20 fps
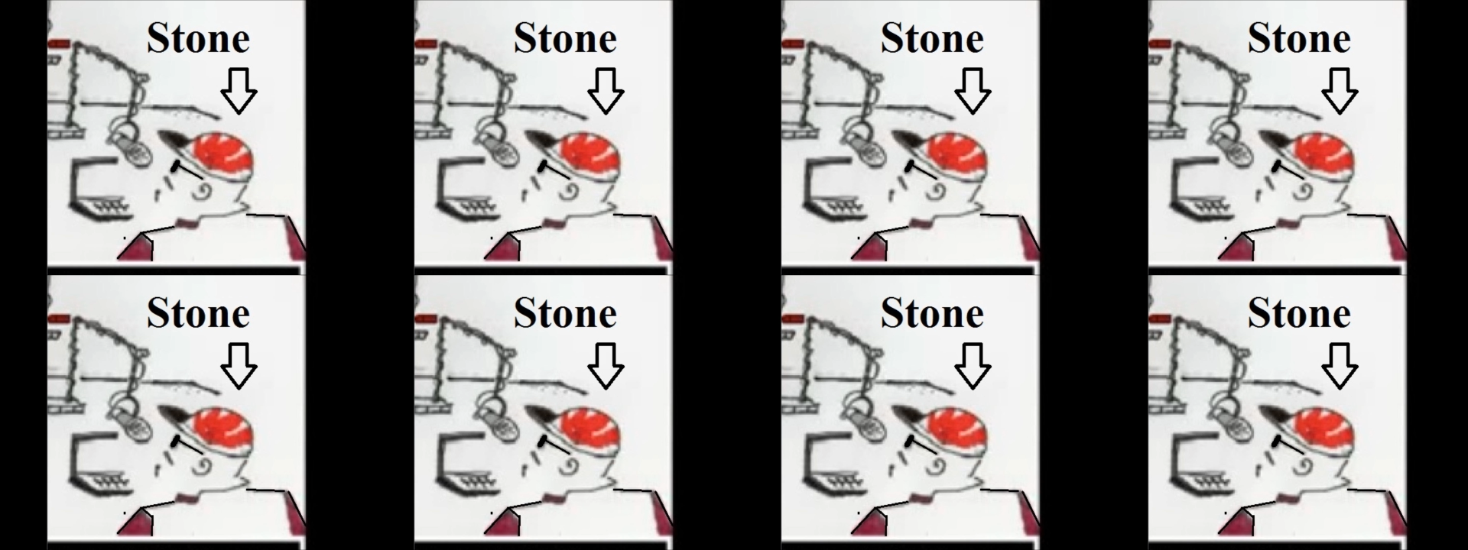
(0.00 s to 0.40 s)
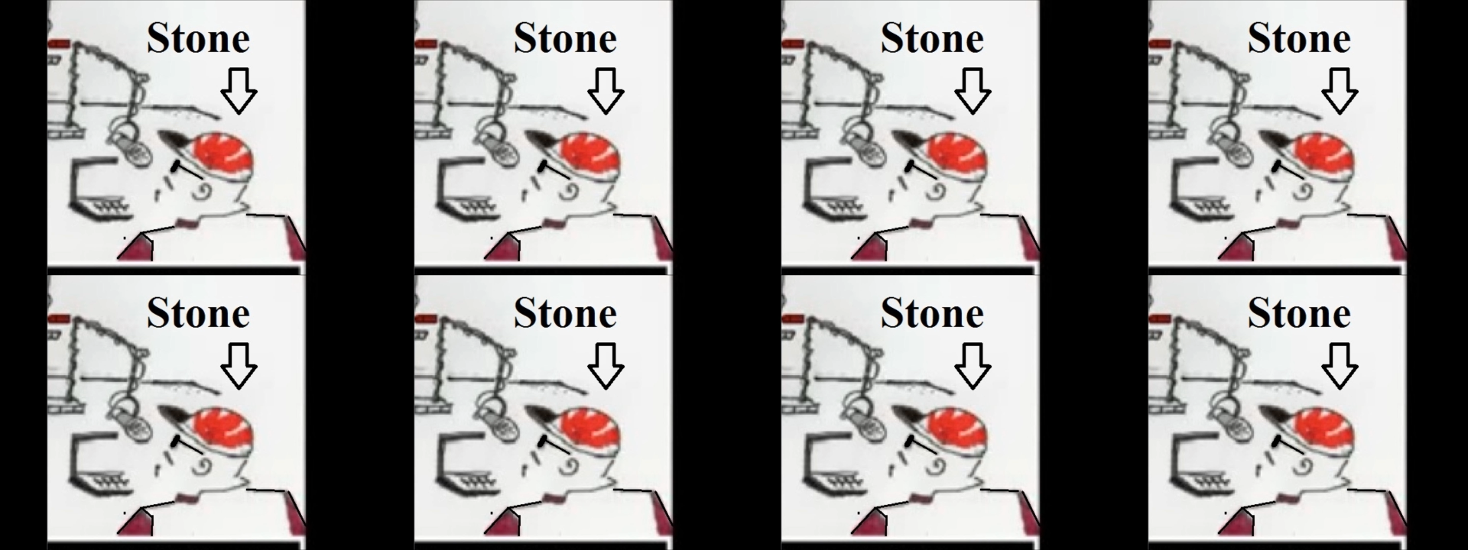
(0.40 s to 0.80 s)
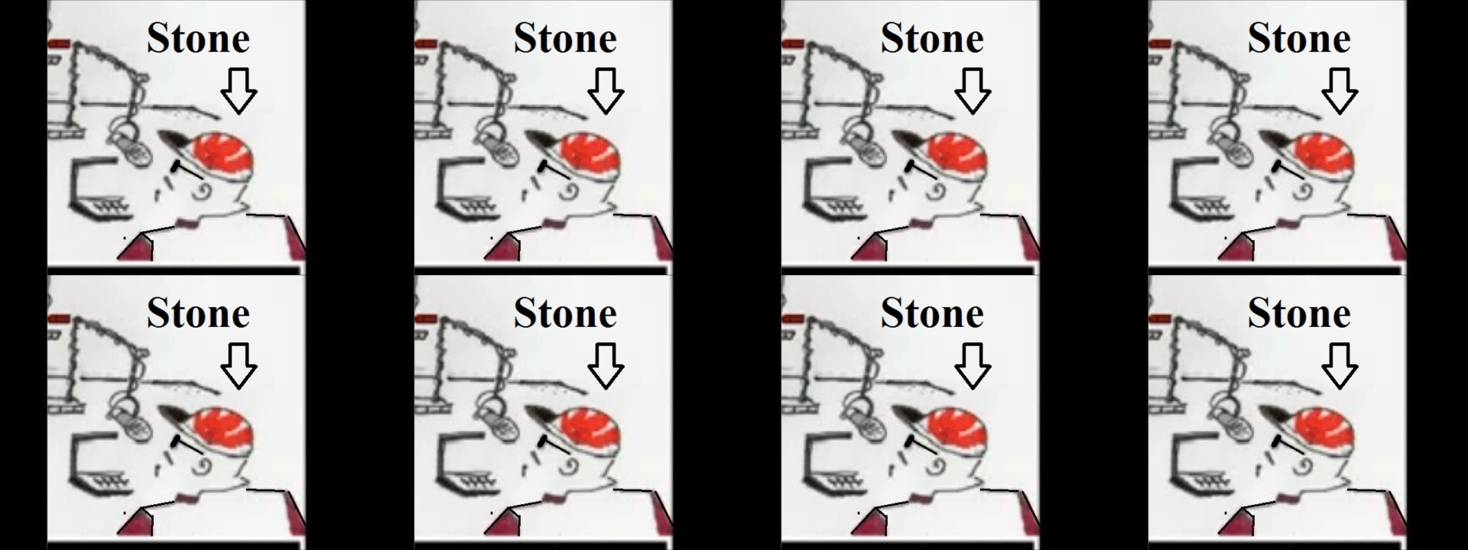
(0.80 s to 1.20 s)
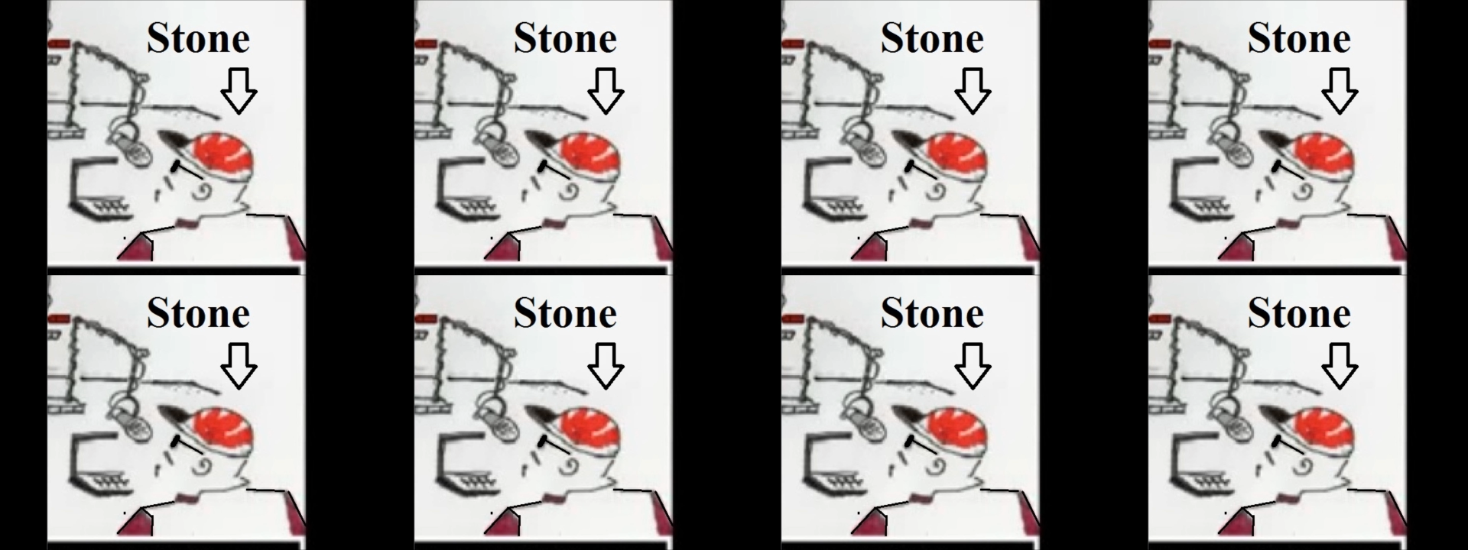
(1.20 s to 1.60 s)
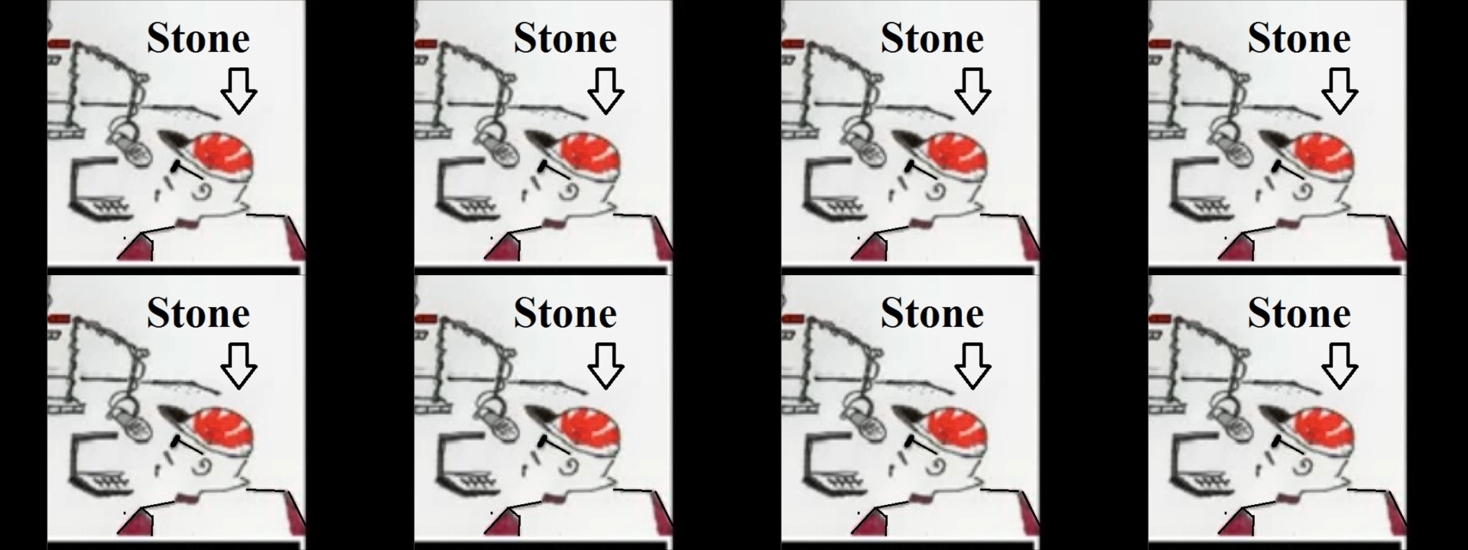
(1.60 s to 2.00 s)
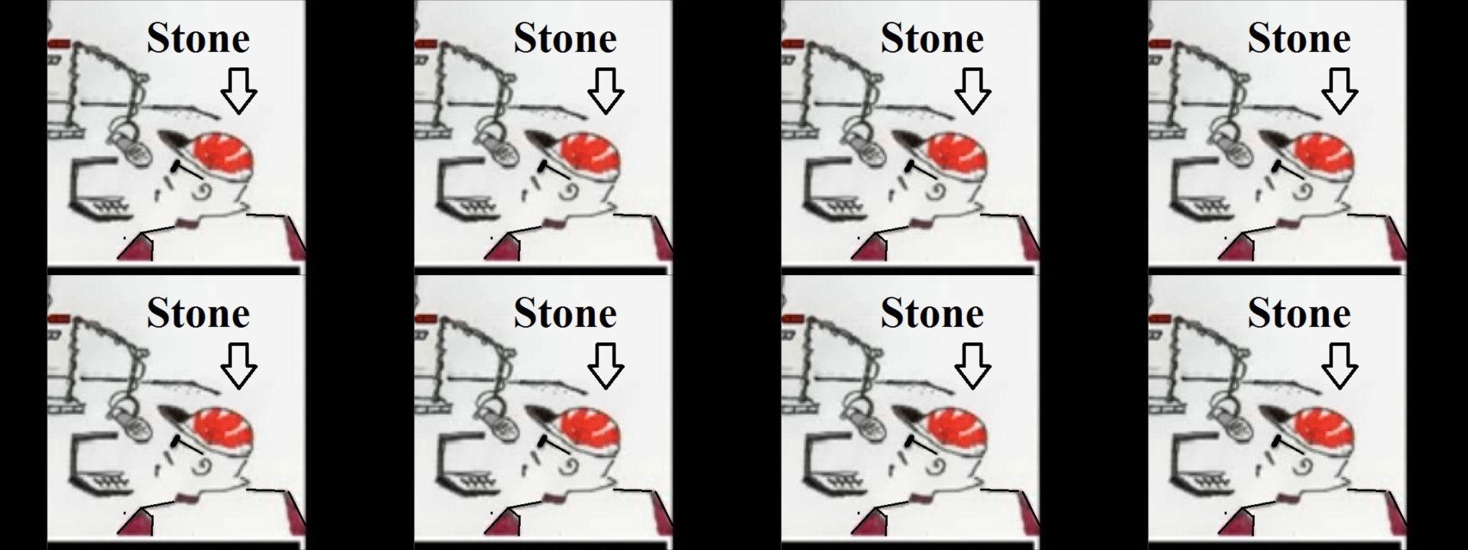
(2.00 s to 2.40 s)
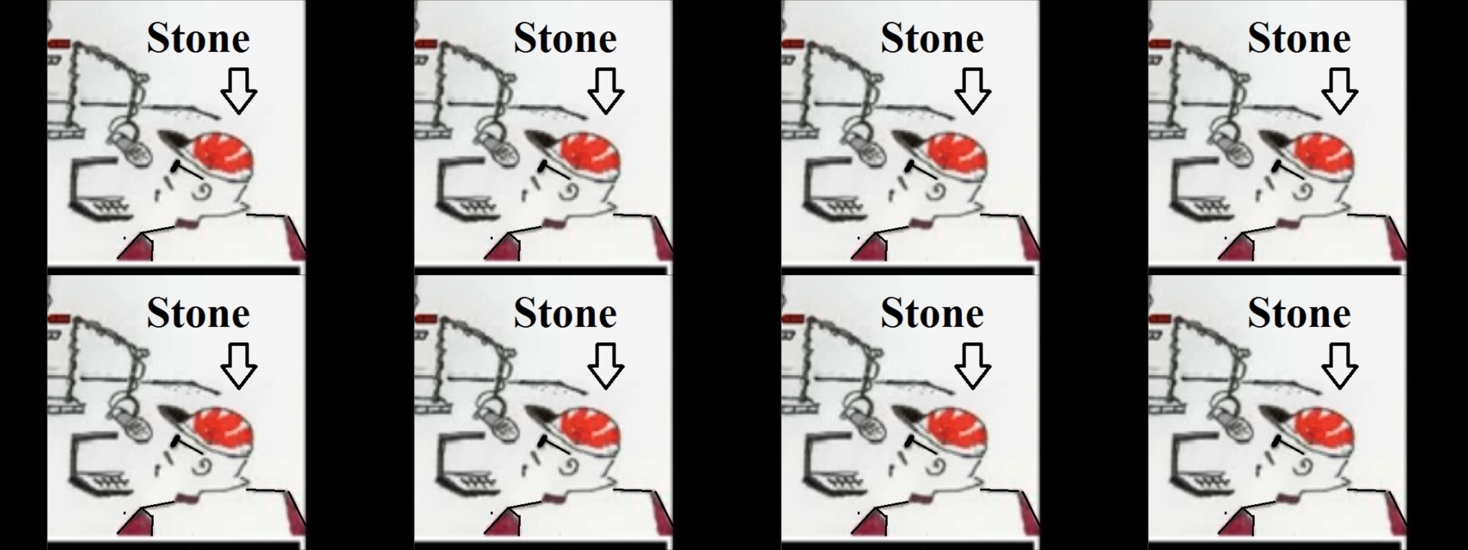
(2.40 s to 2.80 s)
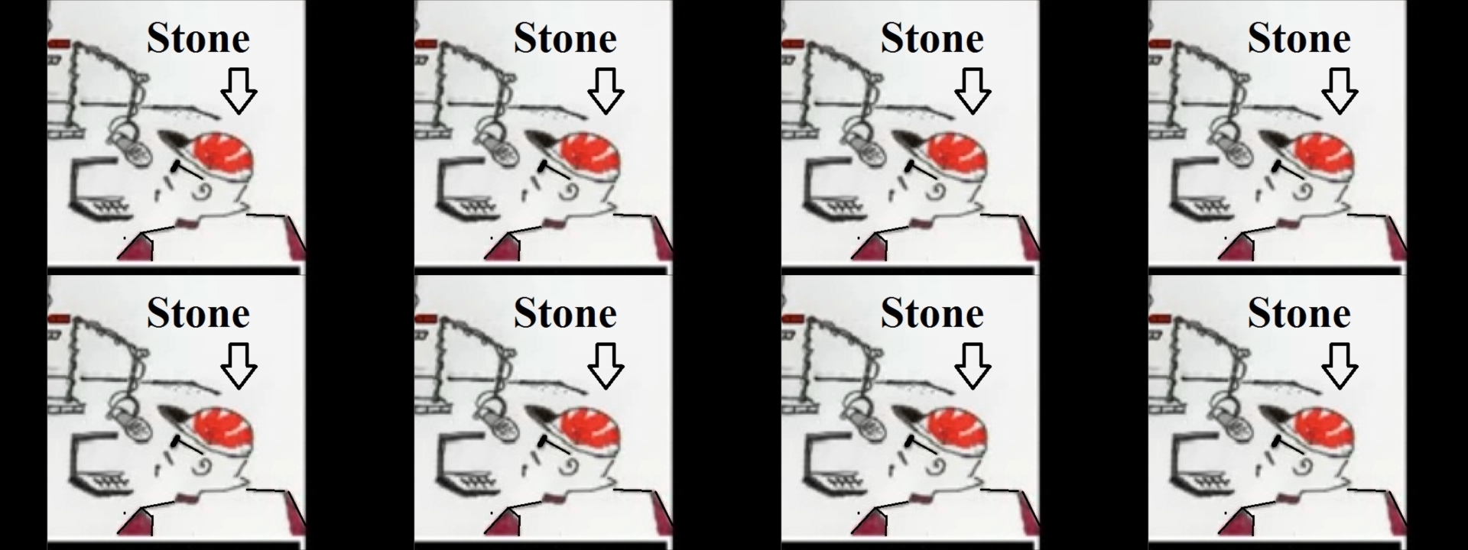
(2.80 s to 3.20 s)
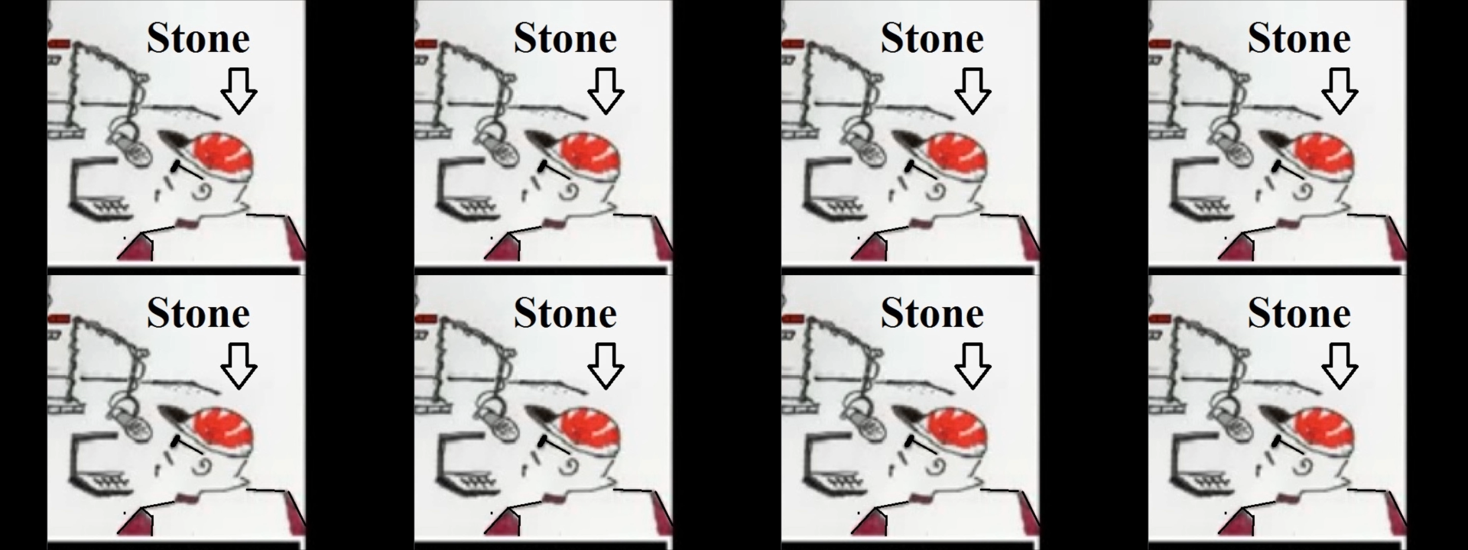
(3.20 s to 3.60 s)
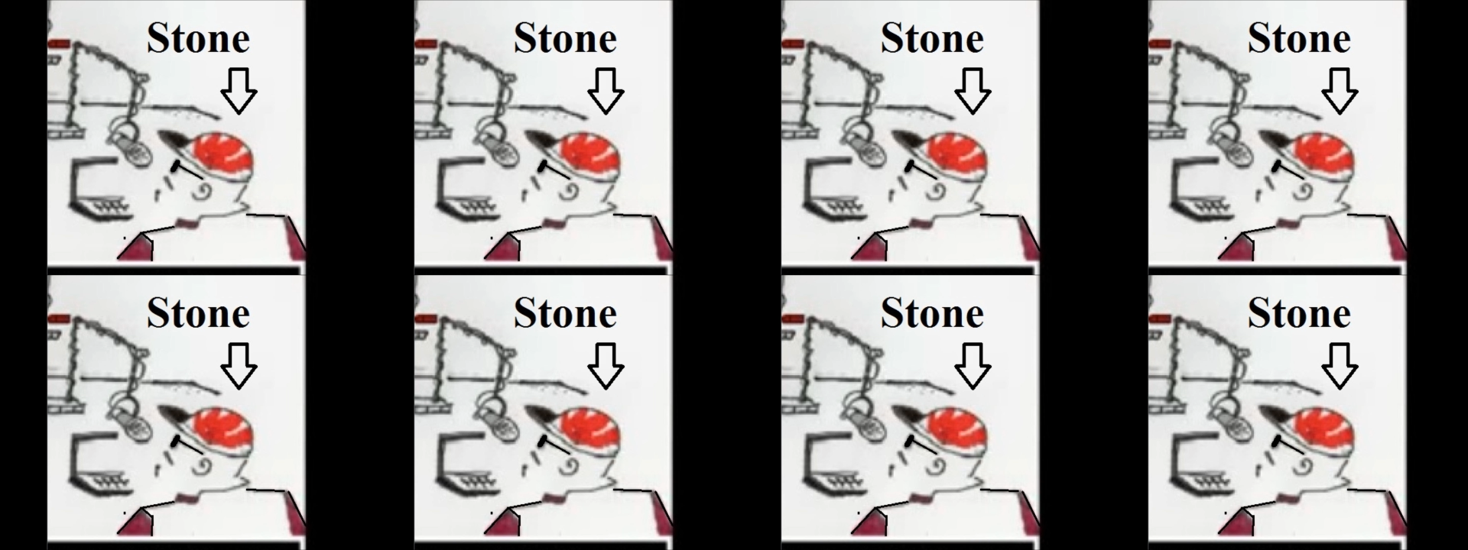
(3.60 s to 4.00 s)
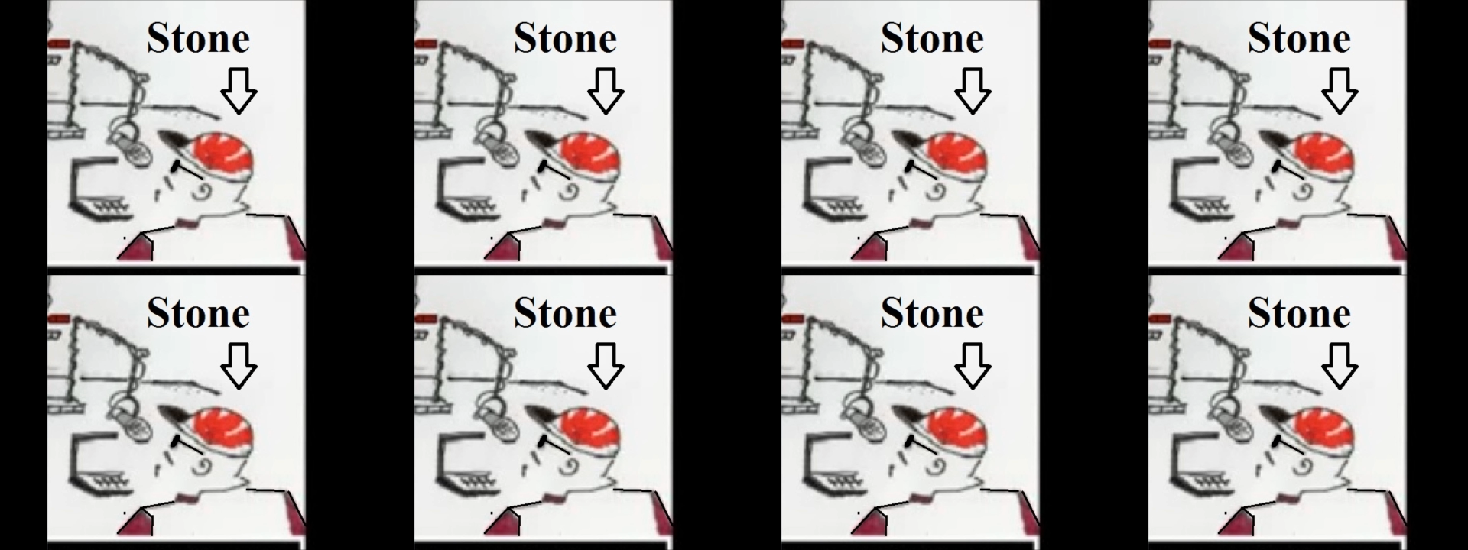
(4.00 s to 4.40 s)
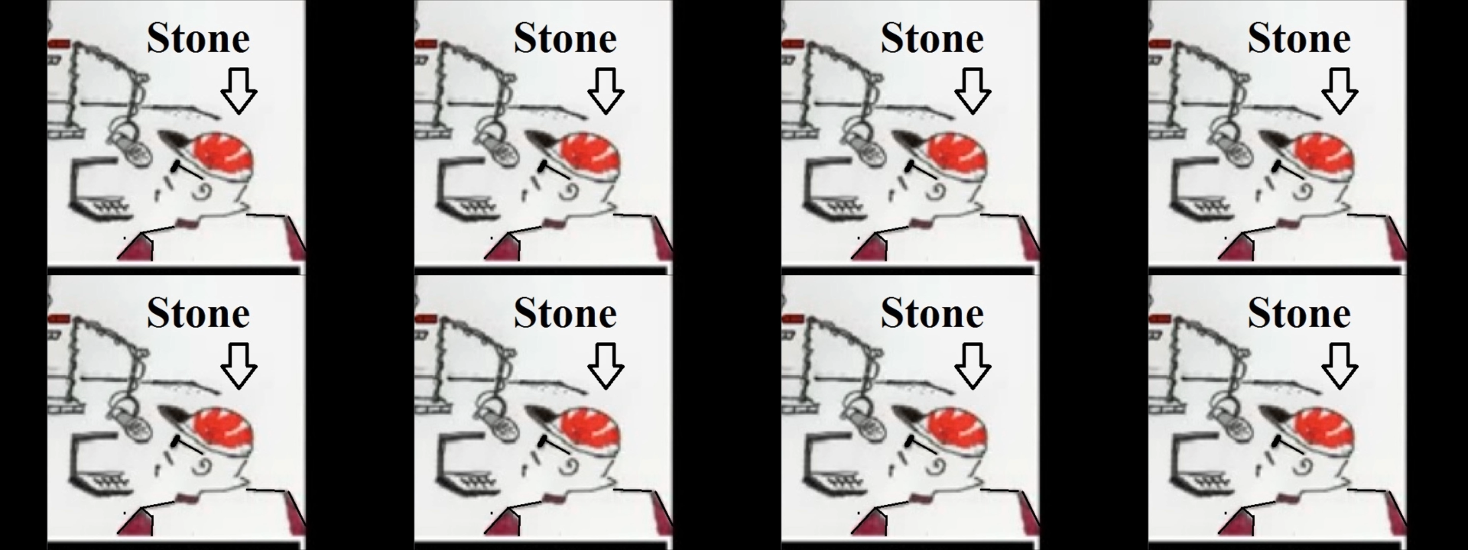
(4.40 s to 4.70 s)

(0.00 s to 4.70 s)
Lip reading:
(no speaker visible)